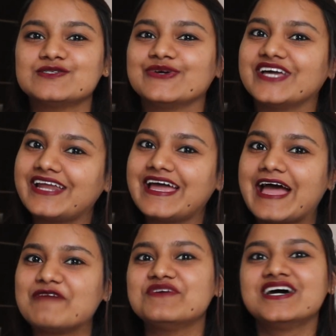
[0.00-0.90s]
So here
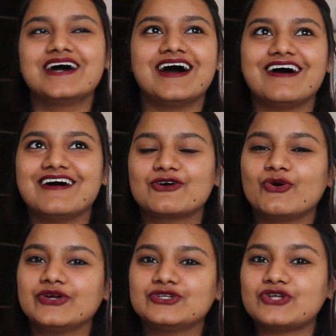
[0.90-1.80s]
I am
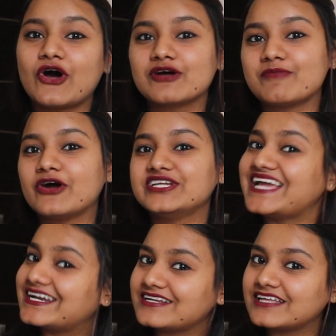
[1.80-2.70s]
going to talk about
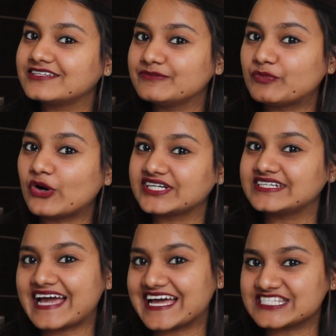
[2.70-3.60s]
yet another
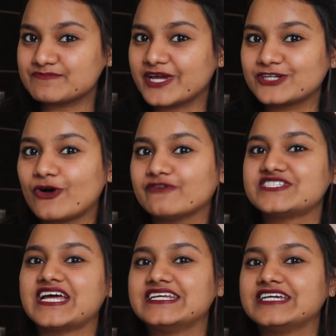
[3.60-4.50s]
important aspect of
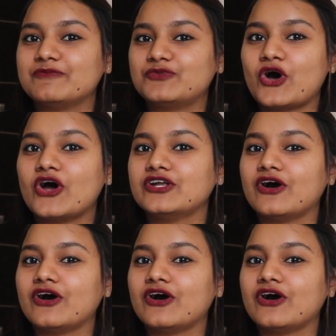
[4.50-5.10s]
studying abroad,